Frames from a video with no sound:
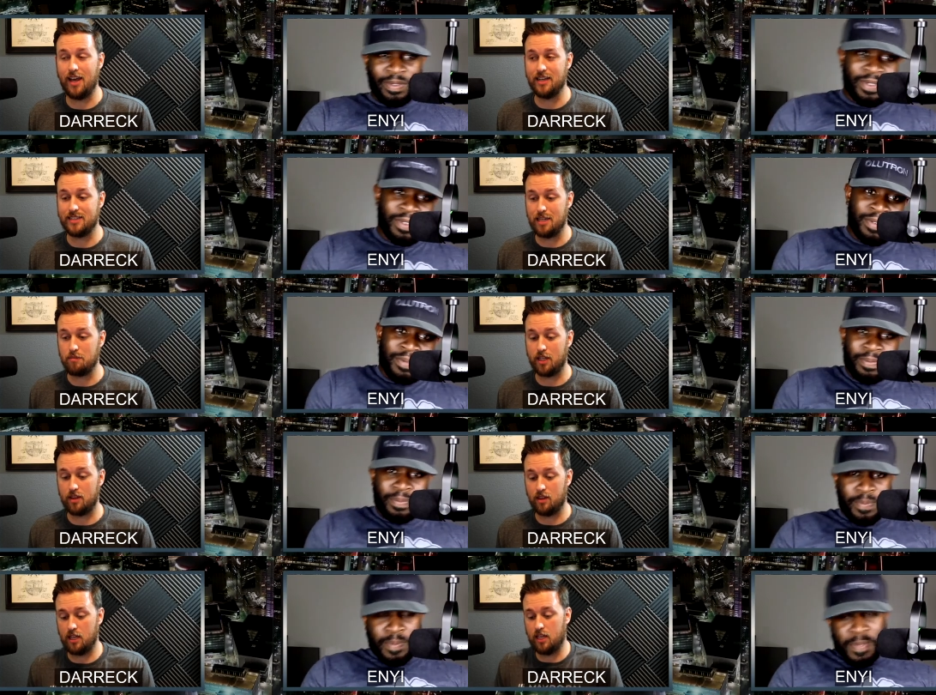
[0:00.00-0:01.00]
Speaker 1: a team like
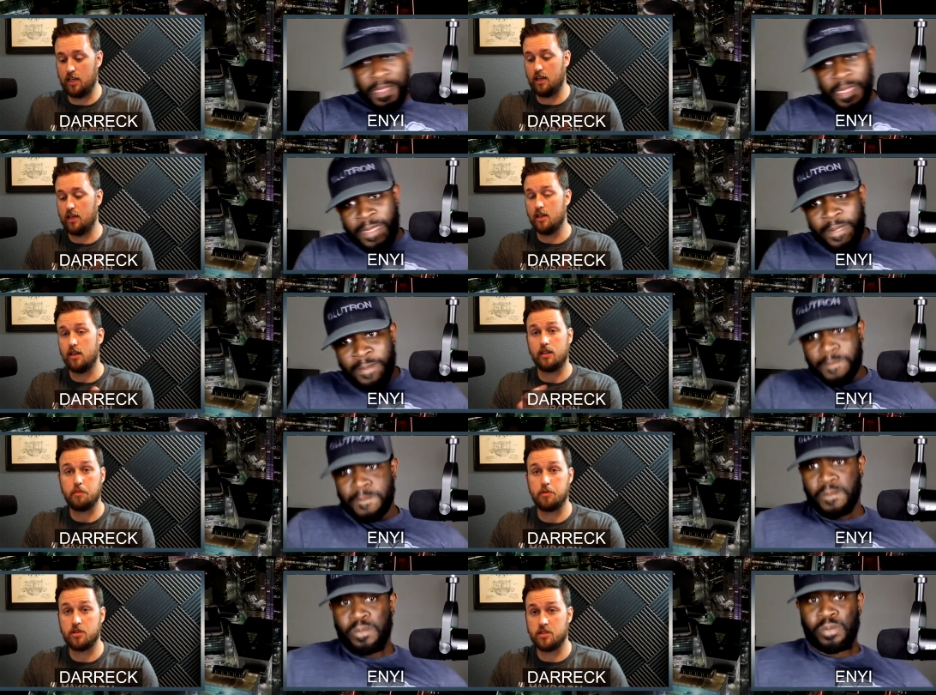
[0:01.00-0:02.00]
the
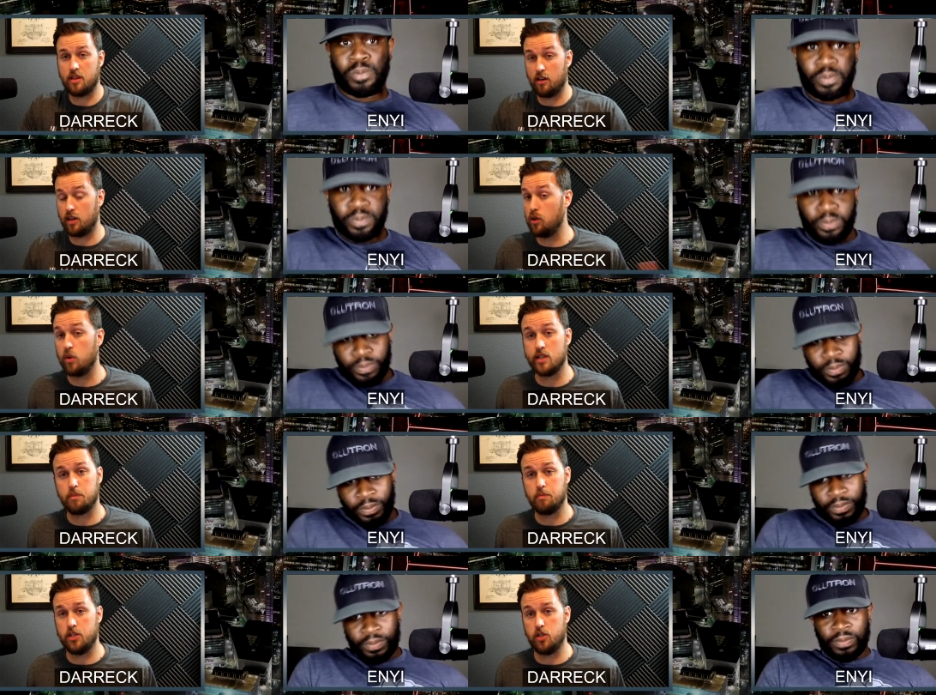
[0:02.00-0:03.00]
Clippers, they're going to want to
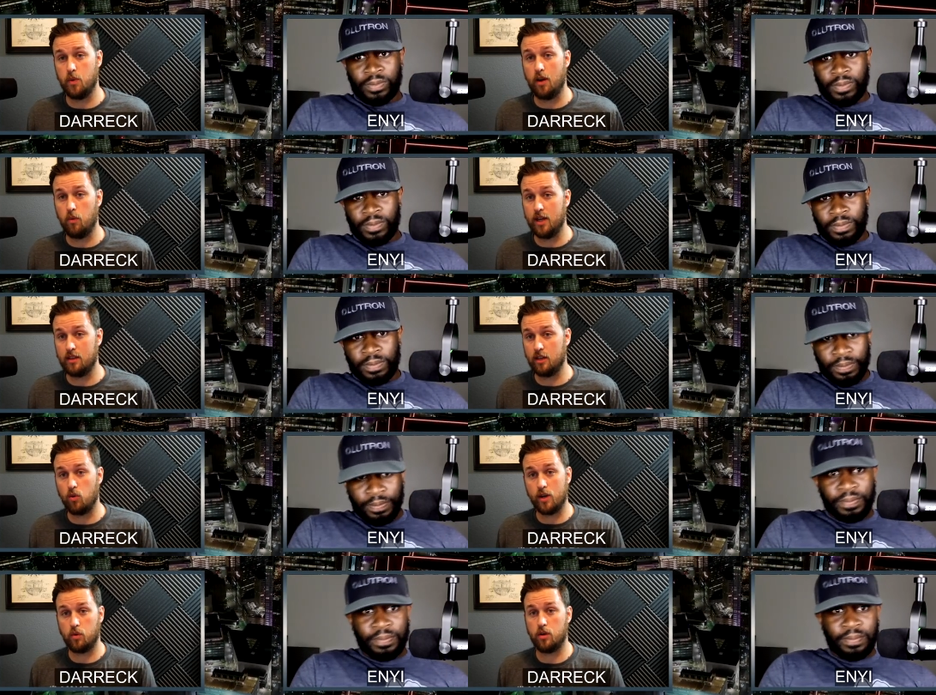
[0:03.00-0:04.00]
spread you out, right? They're
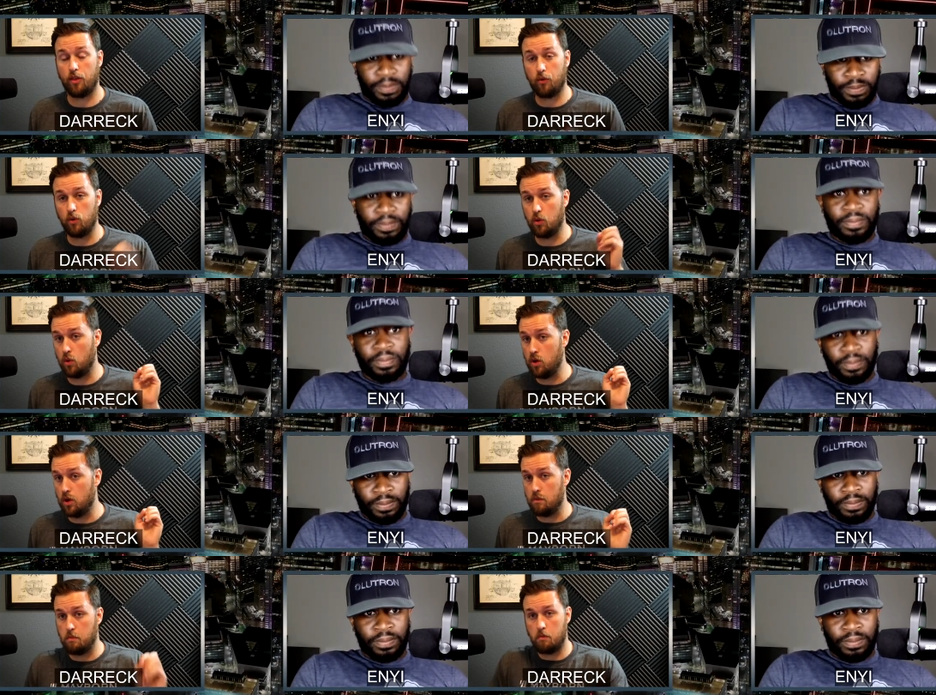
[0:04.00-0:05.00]
going to want to throw
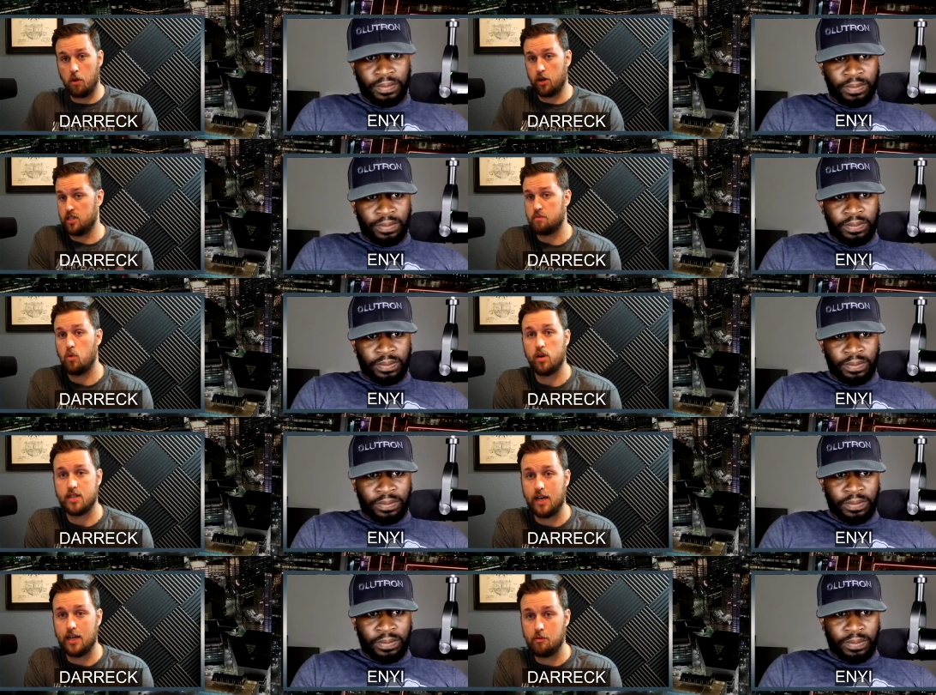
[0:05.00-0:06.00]
Marcus Morris
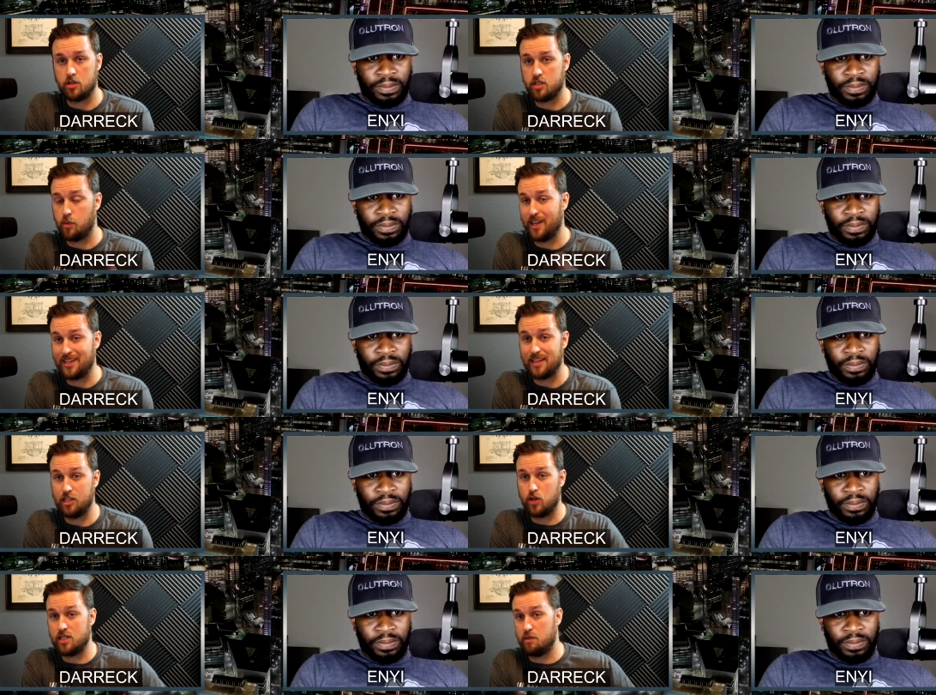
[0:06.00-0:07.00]
at him or someone like that that
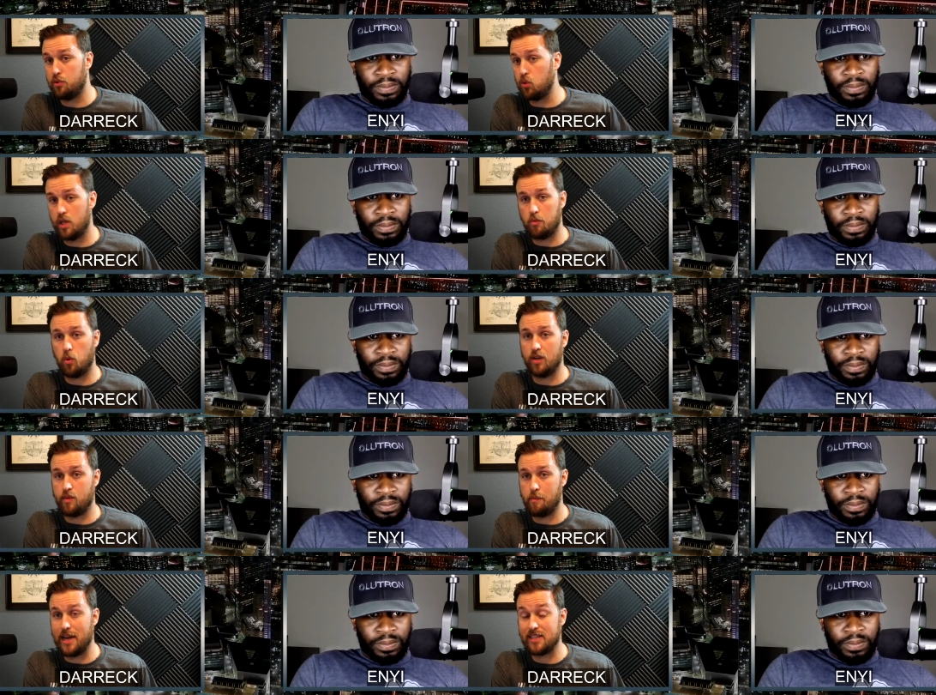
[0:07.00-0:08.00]
tries to pull him away from the
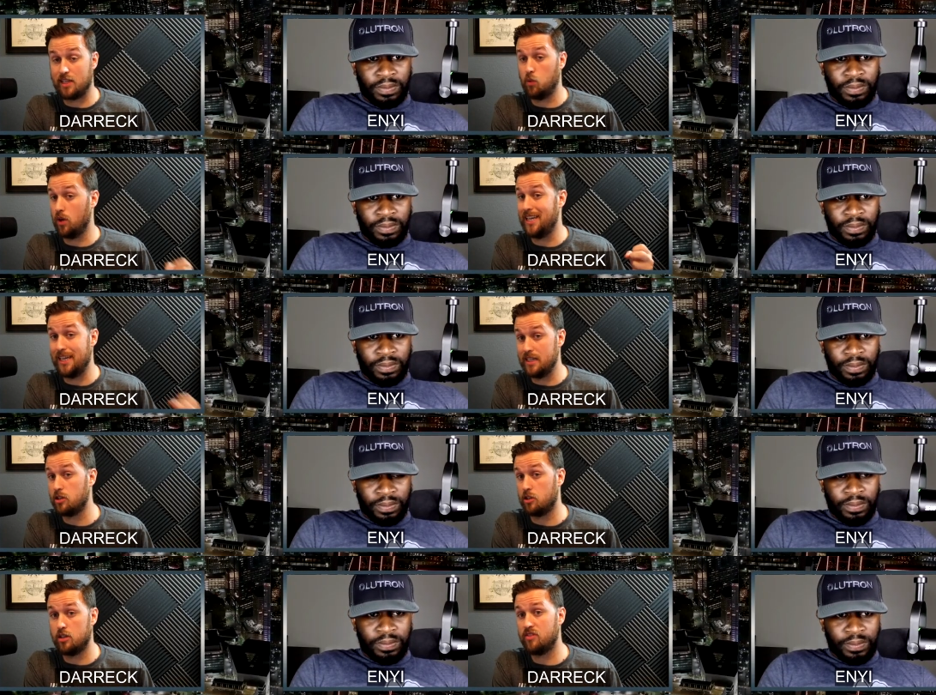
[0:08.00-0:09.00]
basket where he is a
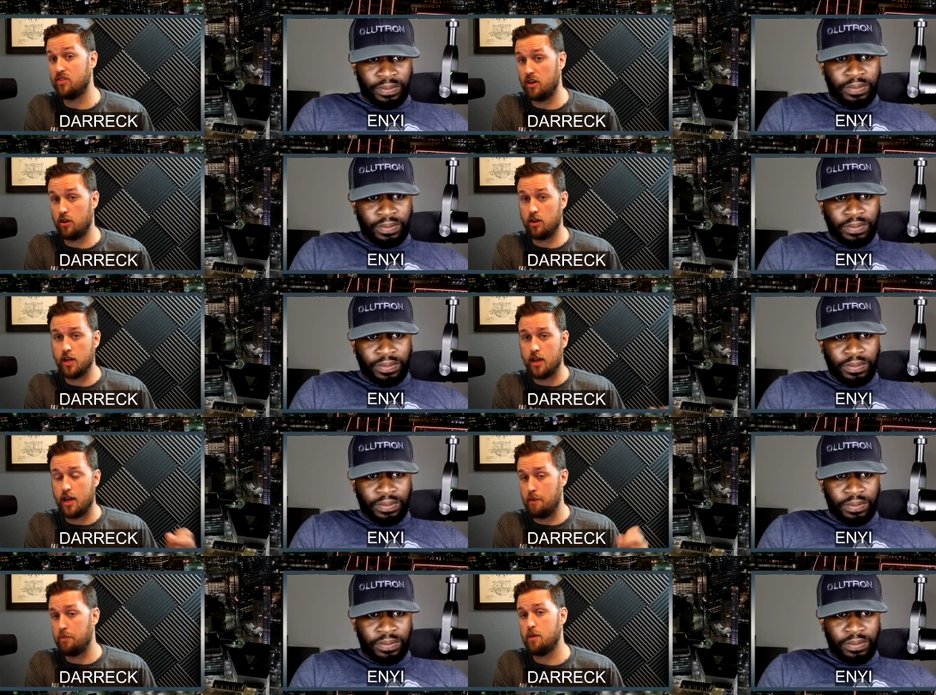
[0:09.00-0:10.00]
good defender
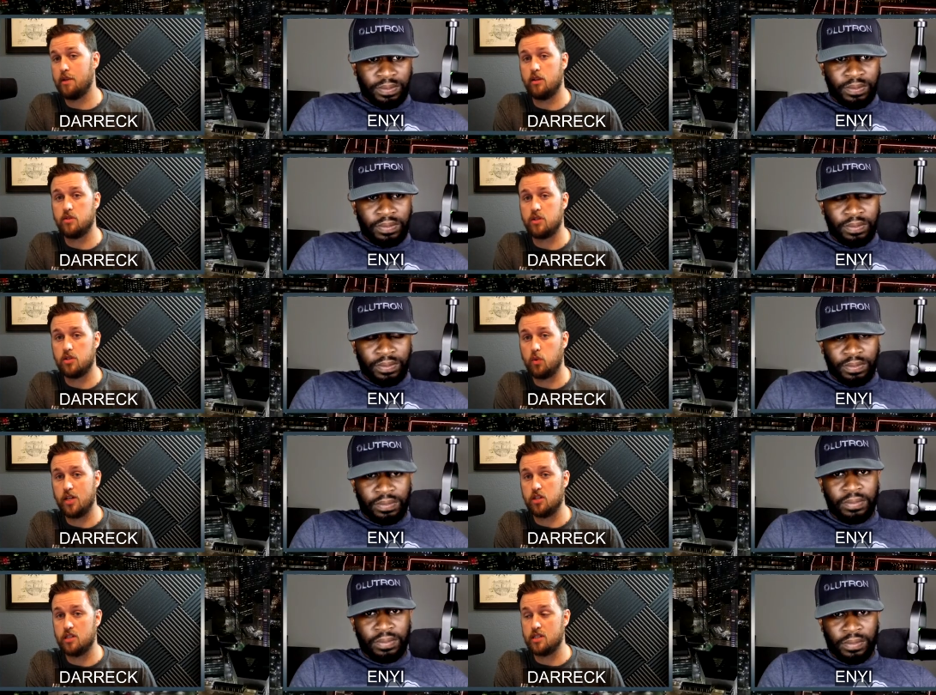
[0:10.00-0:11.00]
and put him in those
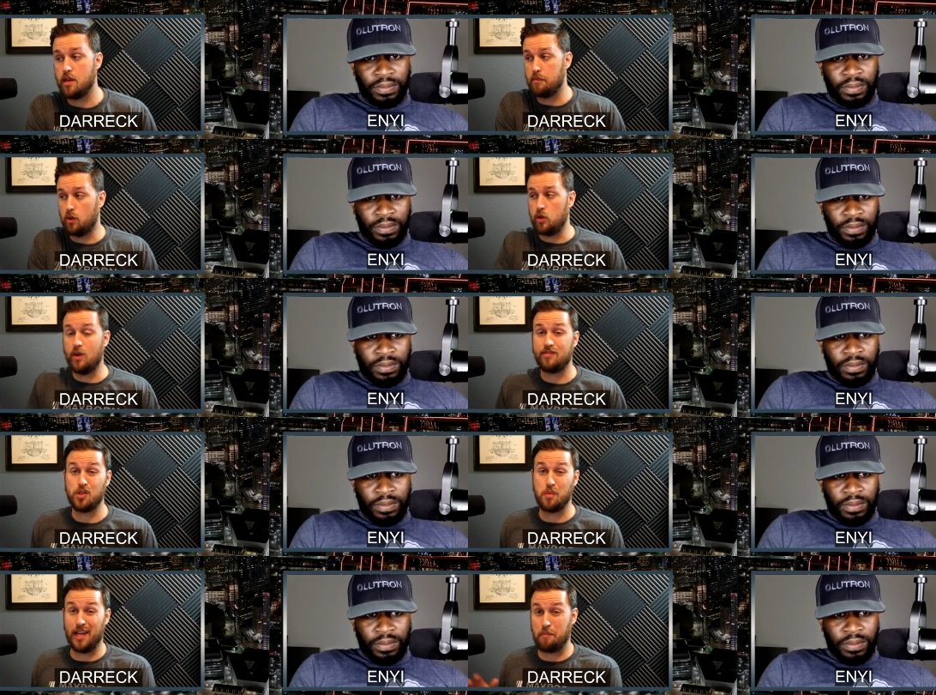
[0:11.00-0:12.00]
situations. But when you have
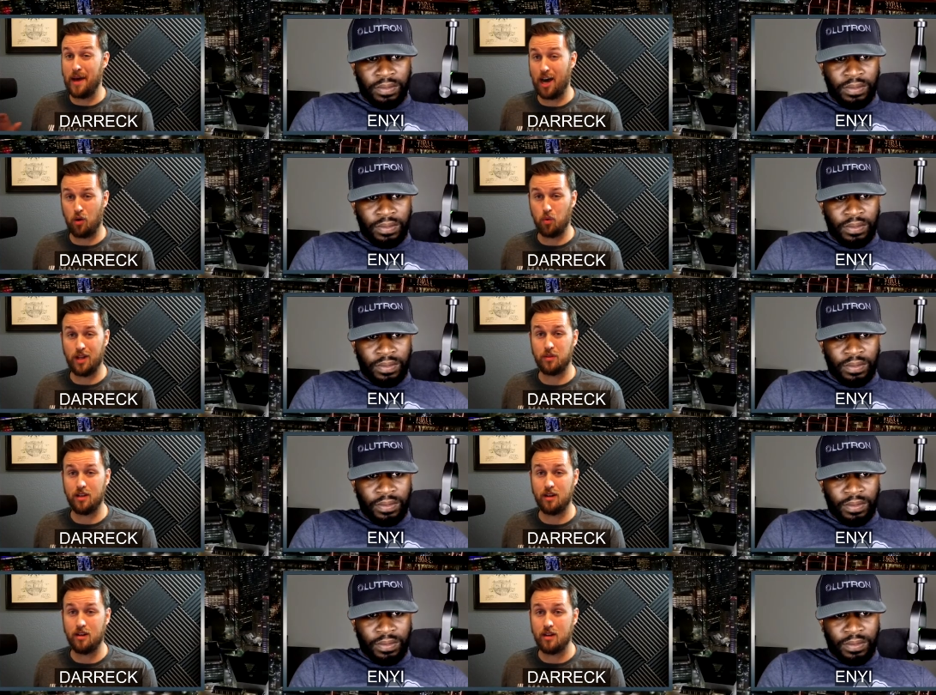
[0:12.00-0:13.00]
someone like Powell out
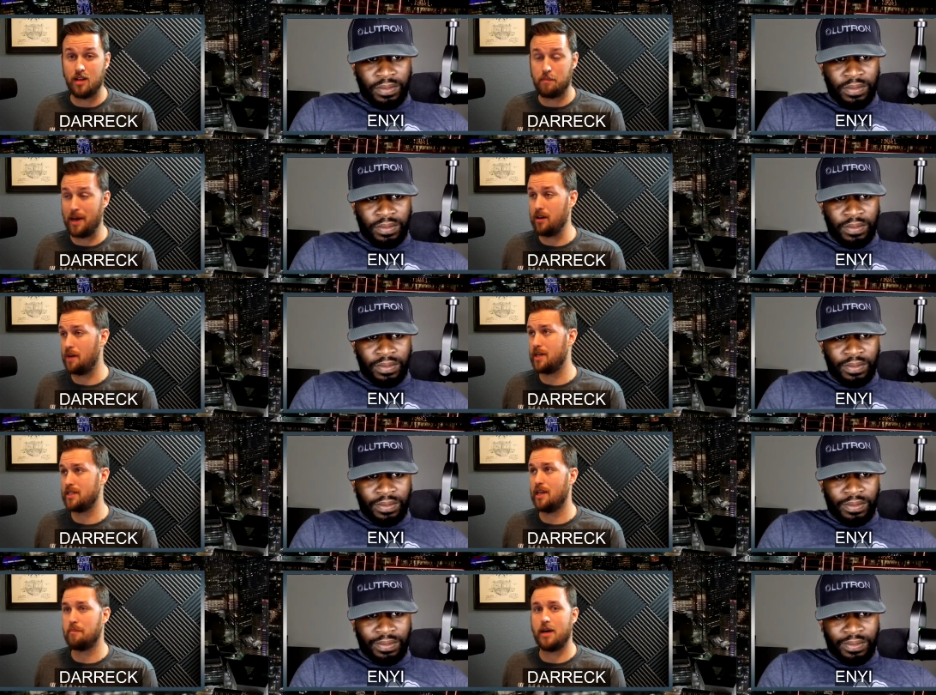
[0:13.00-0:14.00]
there, Powell, I'm not
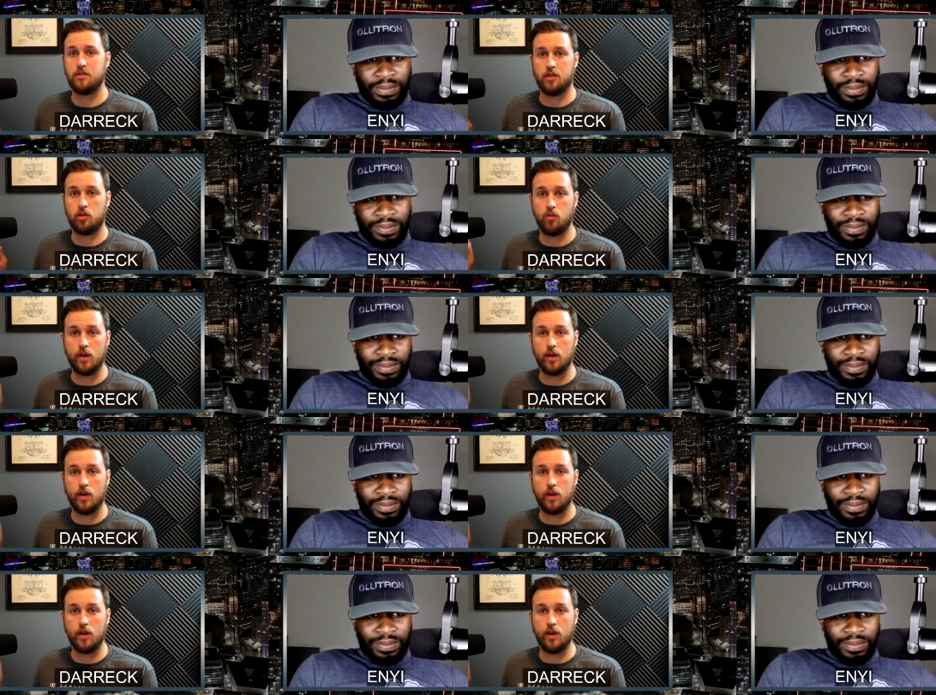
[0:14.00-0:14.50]
saying Powell's a great